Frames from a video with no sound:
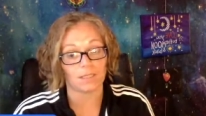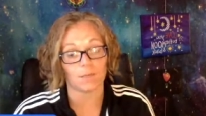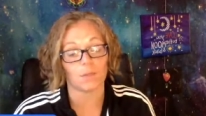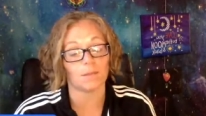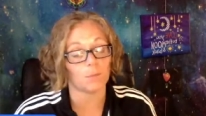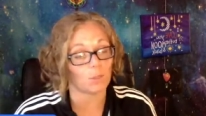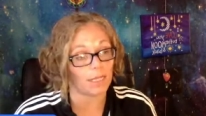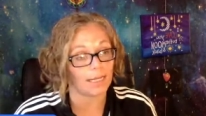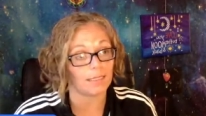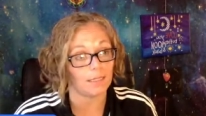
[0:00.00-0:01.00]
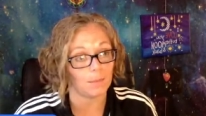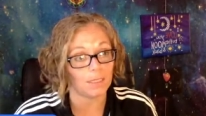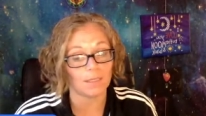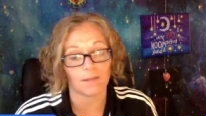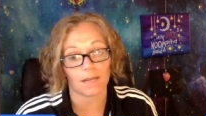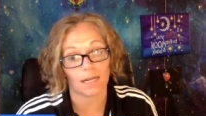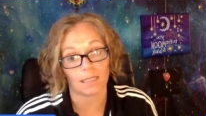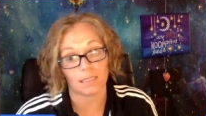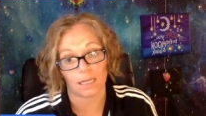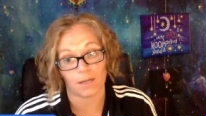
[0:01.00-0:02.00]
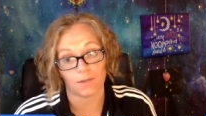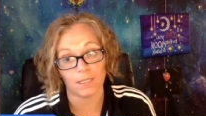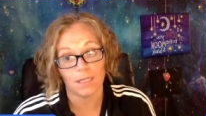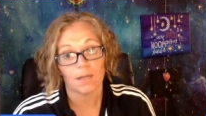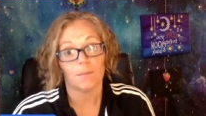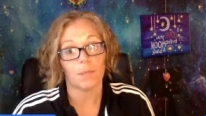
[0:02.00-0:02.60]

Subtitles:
Some of them look like demons. They're kind of scary.